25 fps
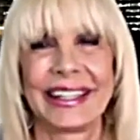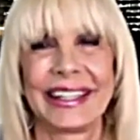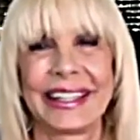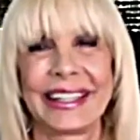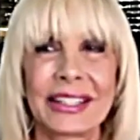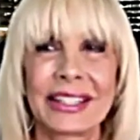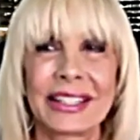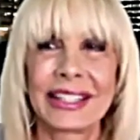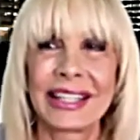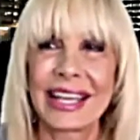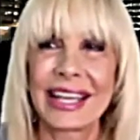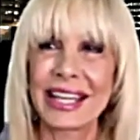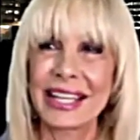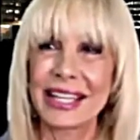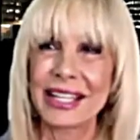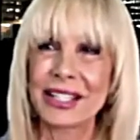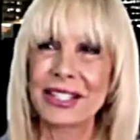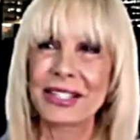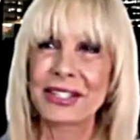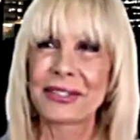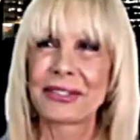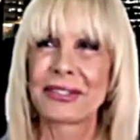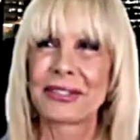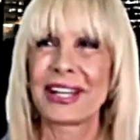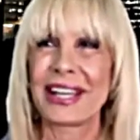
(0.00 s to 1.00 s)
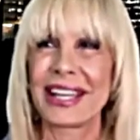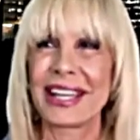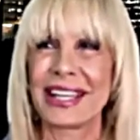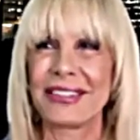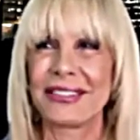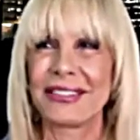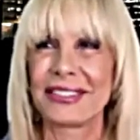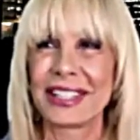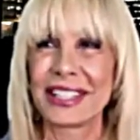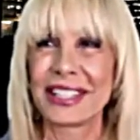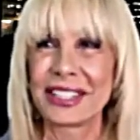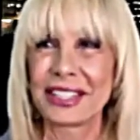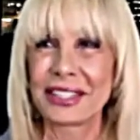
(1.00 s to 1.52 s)
That is great.
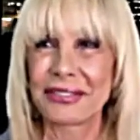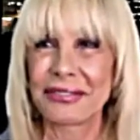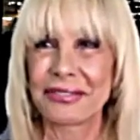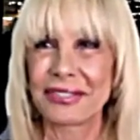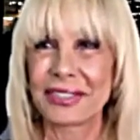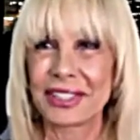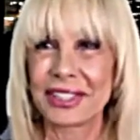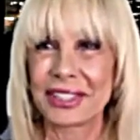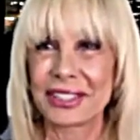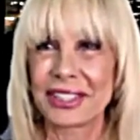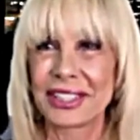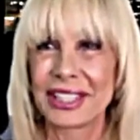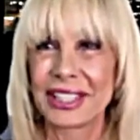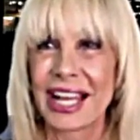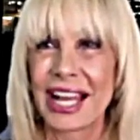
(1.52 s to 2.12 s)
Wonderful.